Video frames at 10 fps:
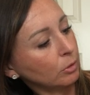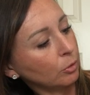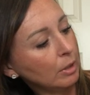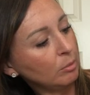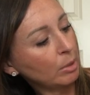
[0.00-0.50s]

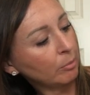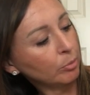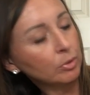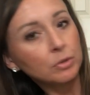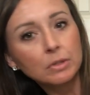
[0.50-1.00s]
green
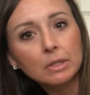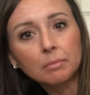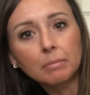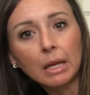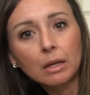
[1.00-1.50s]
peppers,
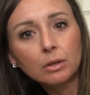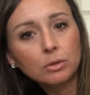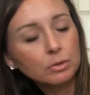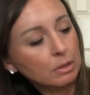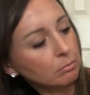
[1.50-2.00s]

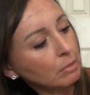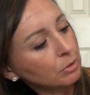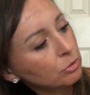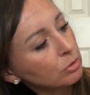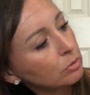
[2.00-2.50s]
tomatoes, and
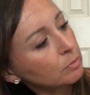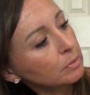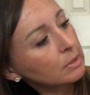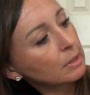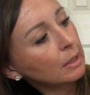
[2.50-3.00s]

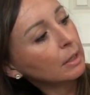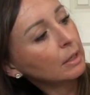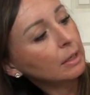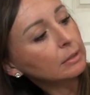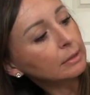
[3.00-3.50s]
mushrooms.
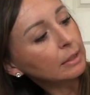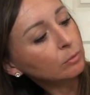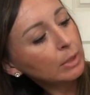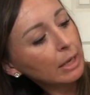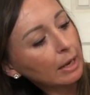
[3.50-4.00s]
And
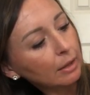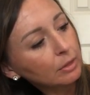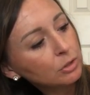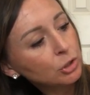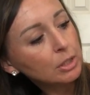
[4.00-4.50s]
then we add
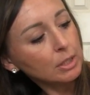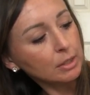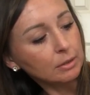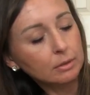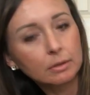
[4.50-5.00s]
the
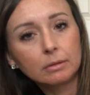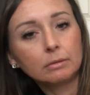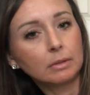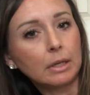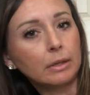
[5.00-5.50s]
cheese,
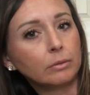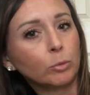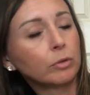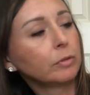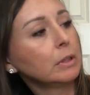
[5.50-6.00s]
and
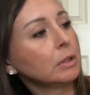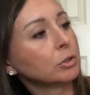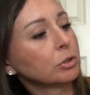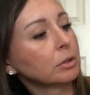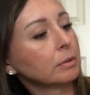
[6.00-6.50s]
we're
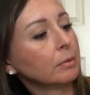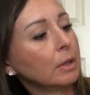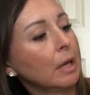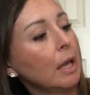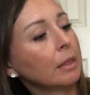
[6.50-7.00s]
finished.
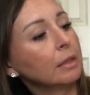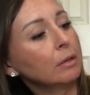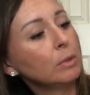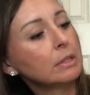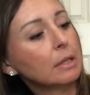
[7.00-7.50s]

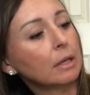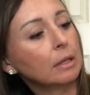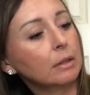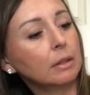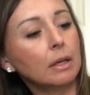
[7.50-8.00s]
Then we set
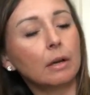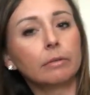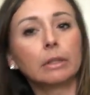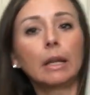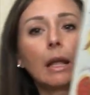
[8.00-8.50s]
it in the oven